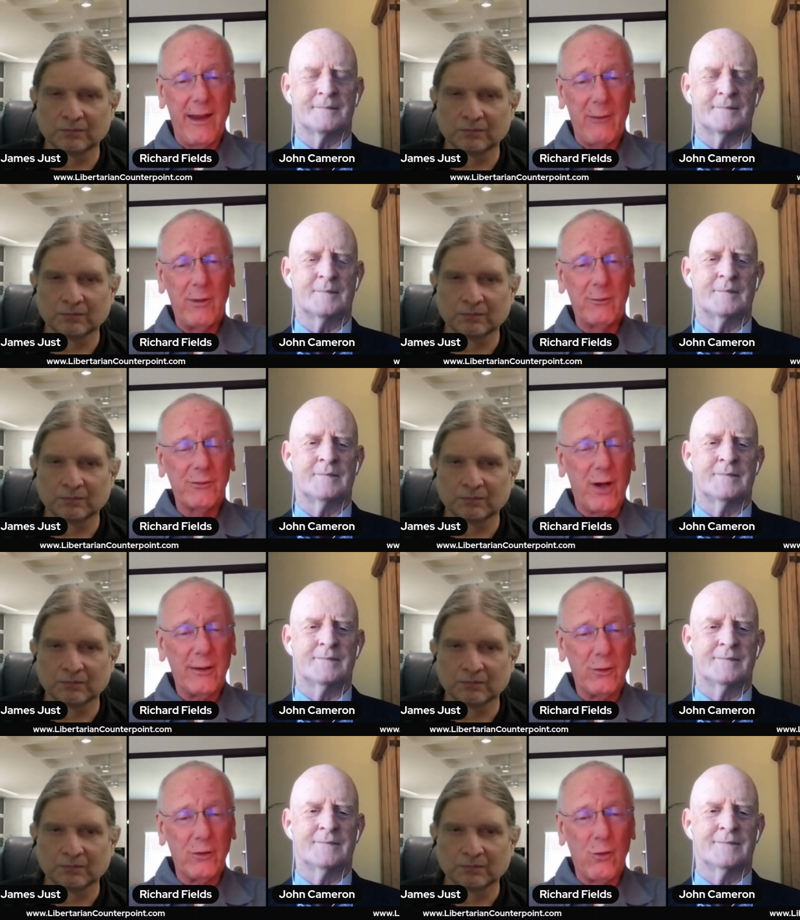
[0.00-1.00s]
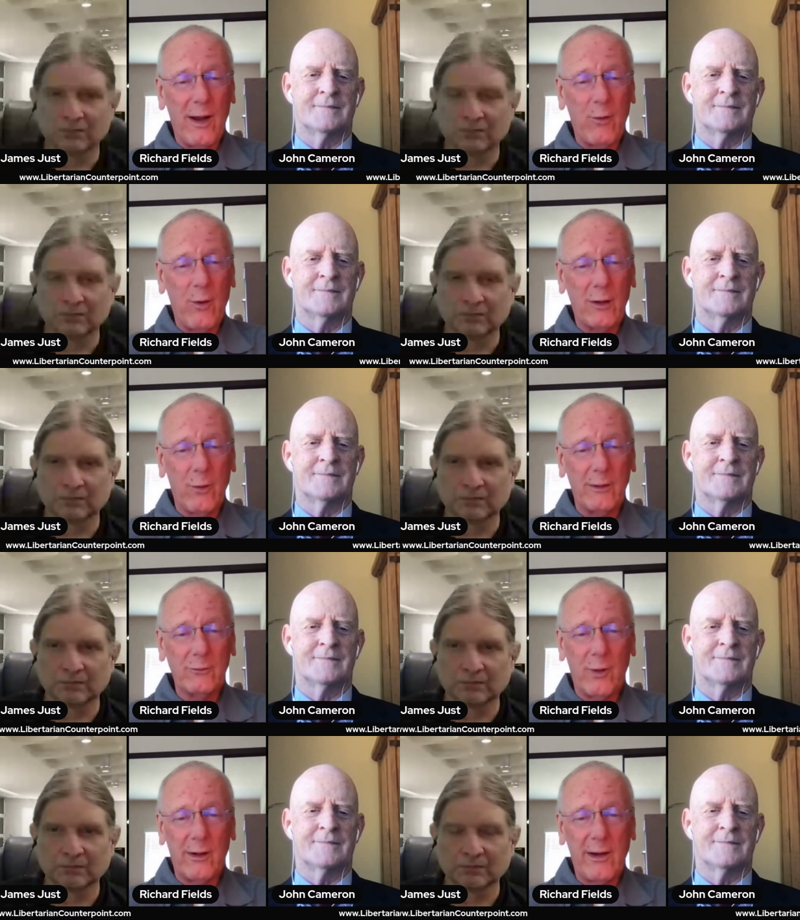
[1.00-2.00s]
Speaker 1: and we were taught who, why, what,
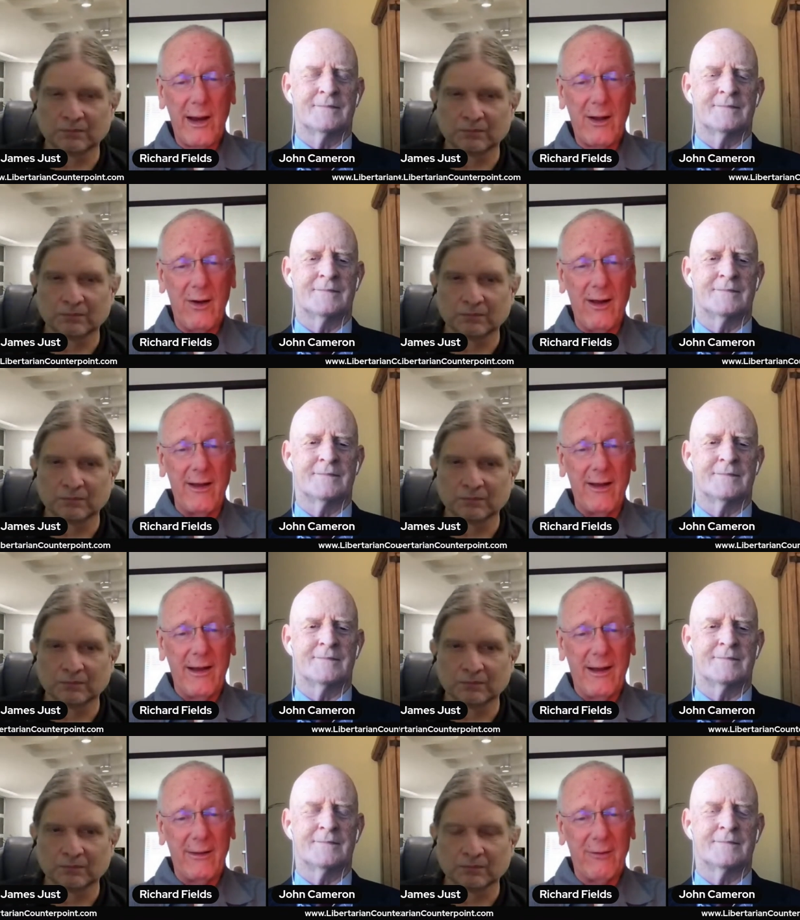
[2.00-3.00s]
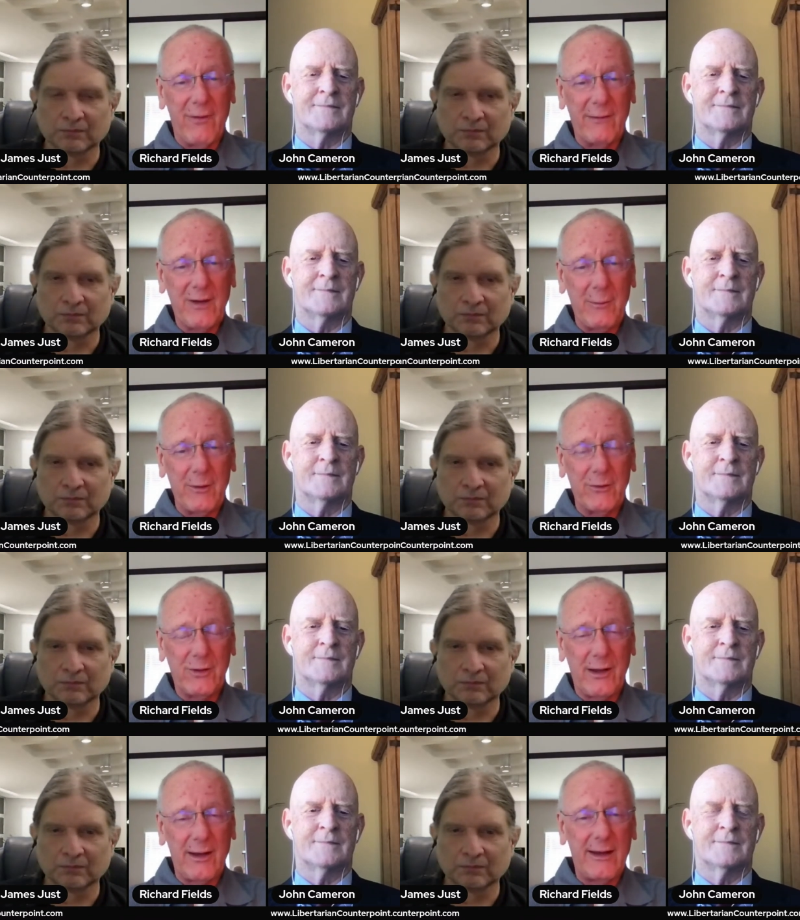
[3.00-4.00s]
when, where, and how, uh, the five
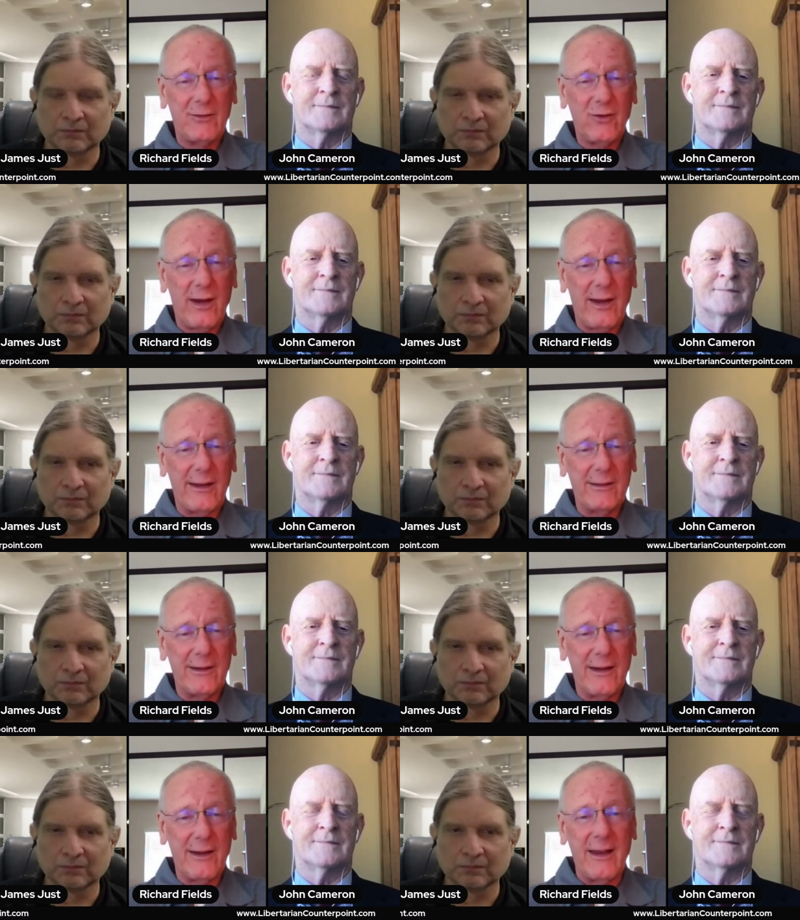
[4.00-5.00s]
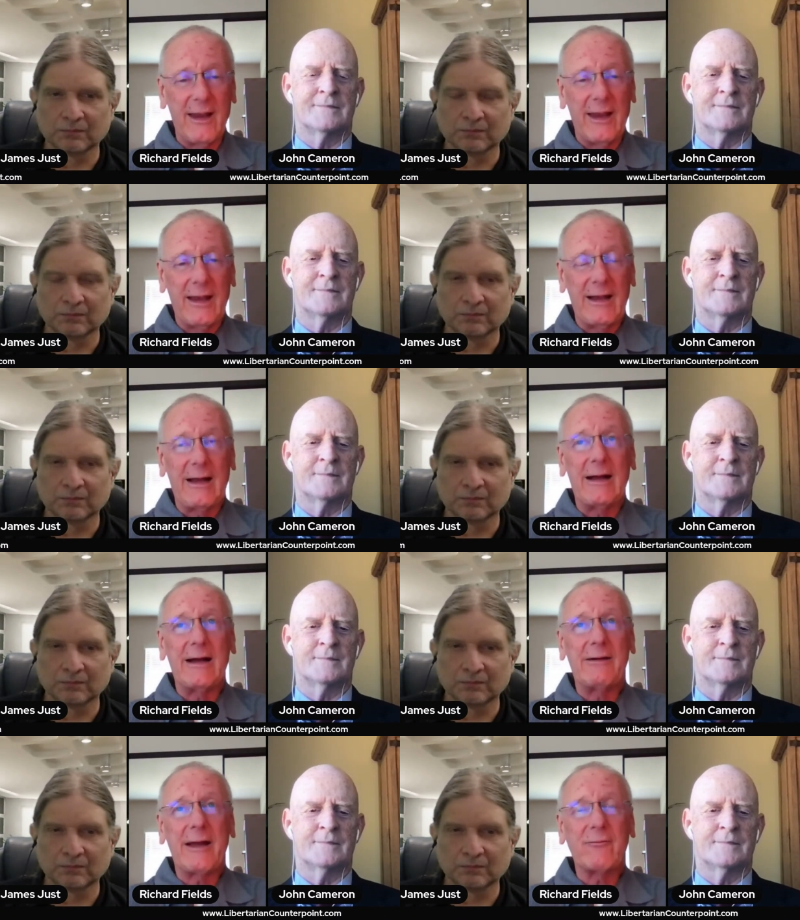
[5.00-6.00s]
W's and an H, and uh, uh,